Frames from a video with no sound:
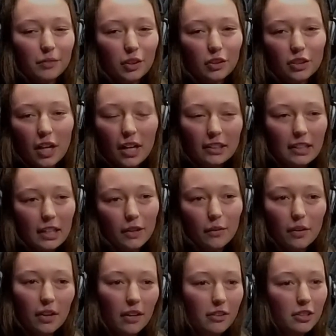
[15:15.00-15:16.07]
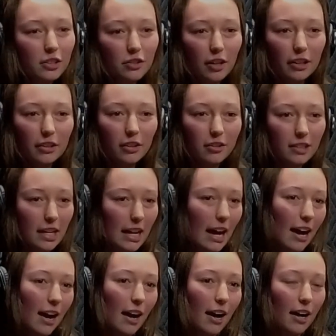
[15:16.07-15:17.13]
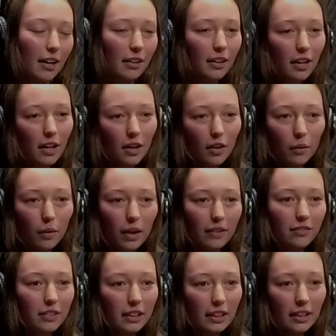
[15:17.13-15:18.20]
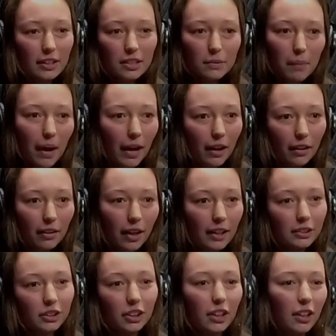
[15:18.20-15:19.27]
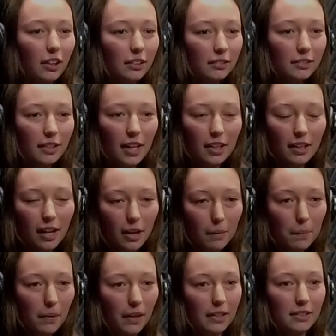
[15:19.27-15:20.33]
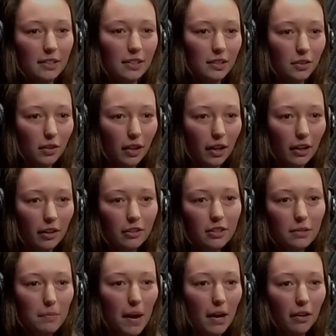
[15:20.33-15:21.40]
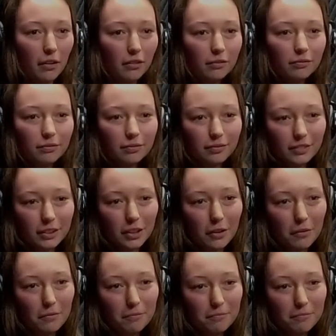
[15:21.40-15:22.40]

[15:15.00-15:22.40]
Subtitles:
You'll talk to anyone on the street. They'll say hi, wave to you, smile at you. Not a lot of places you'll get a good smile. So